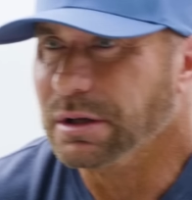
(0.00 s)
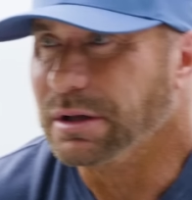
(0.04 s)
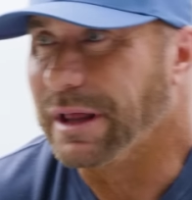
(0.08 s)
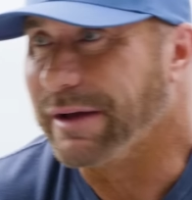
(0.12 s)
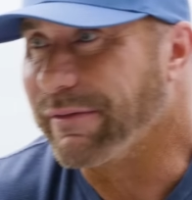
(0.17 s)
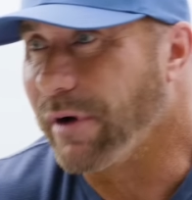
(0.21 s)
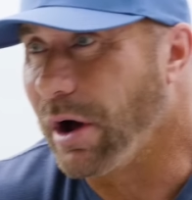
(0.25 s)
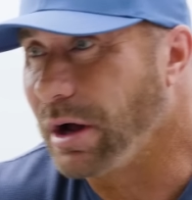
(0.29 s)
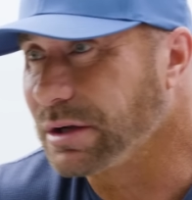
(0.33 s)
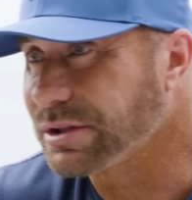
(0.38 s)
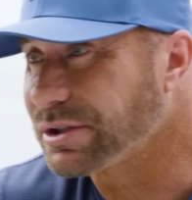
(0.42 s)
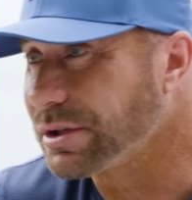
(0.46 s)

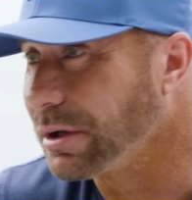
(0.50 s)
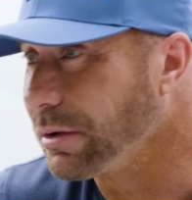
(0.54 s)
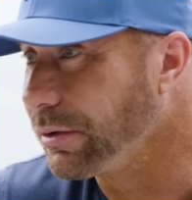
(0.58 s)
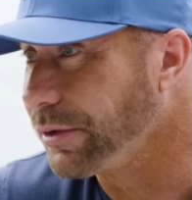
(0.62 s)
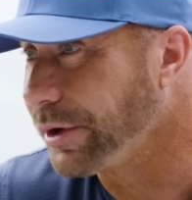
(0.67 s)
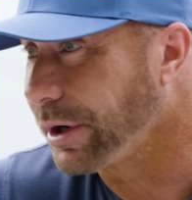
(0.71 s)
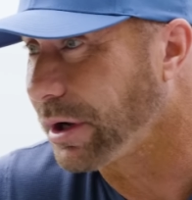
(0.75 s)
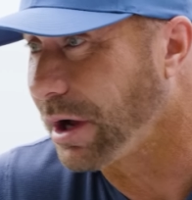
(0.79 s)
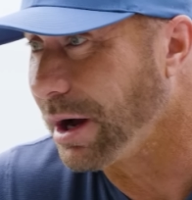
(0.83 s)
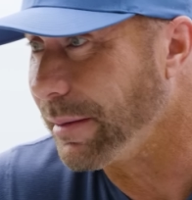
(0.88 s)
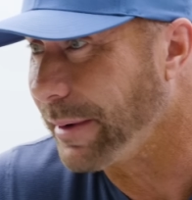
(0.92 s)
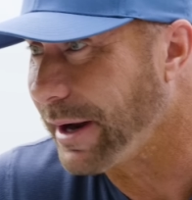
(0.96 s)
they've also,
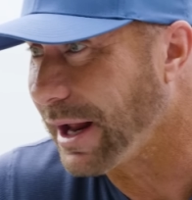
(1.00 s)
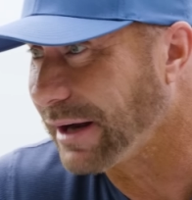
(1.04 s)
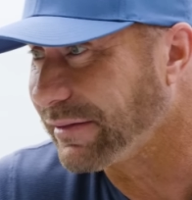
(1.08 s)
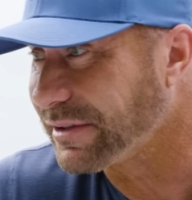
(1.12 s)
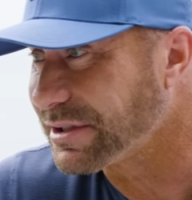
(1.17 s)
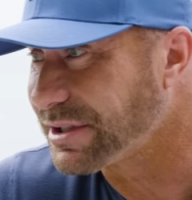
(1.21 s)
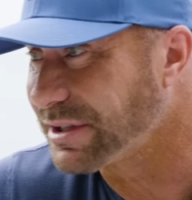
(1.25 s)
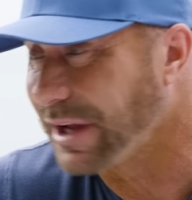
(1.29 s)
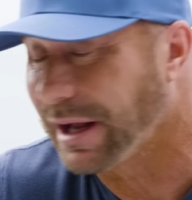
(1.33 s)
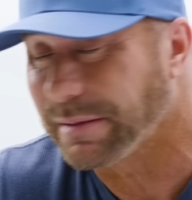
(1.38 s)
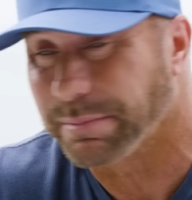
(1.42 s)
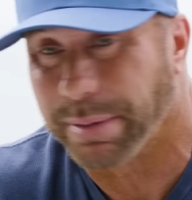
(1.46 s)
they're coming out of
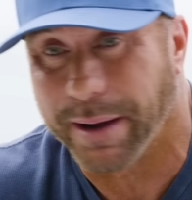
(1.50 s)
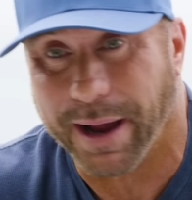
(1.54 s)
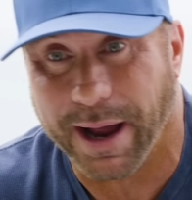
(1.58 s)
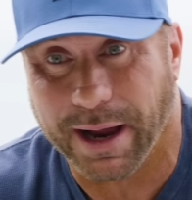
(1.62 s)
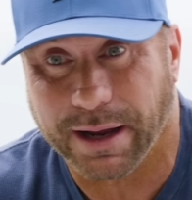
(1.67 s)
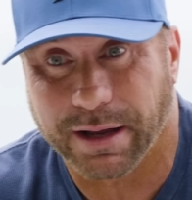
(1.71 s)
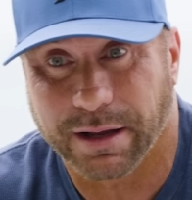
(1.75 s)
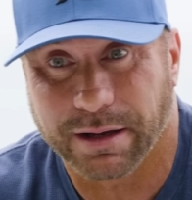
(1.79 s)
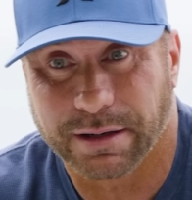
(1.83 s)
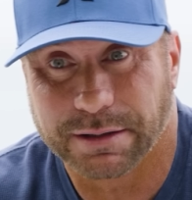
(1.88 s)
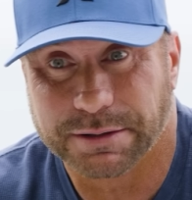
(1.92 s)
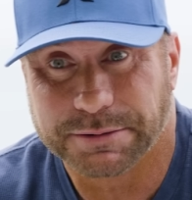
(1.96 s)
a
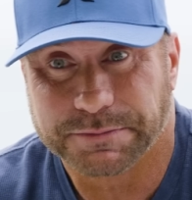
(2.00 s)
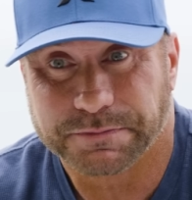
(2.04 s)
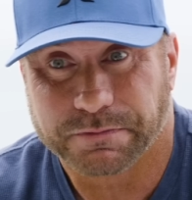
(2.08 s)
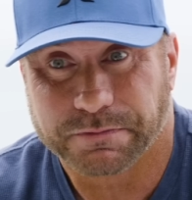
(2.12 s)
setback